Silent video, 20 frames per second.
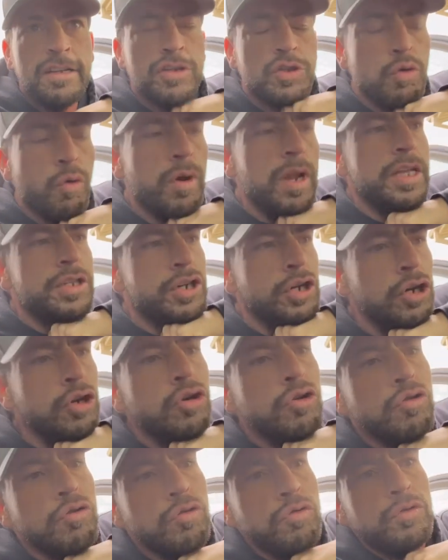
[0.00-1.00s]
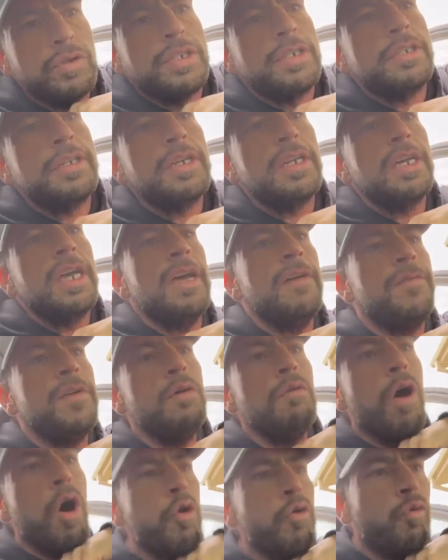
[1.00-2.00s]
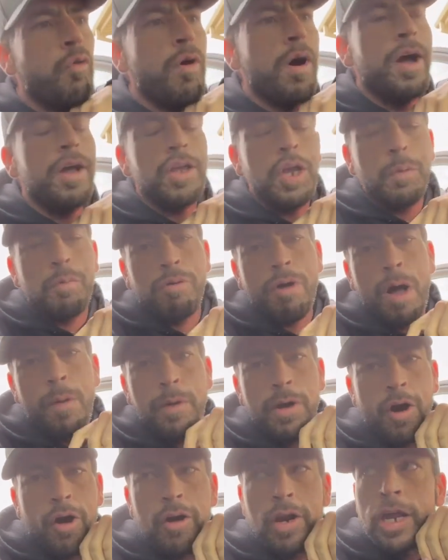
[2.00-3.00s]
22s, if you own one, you probably already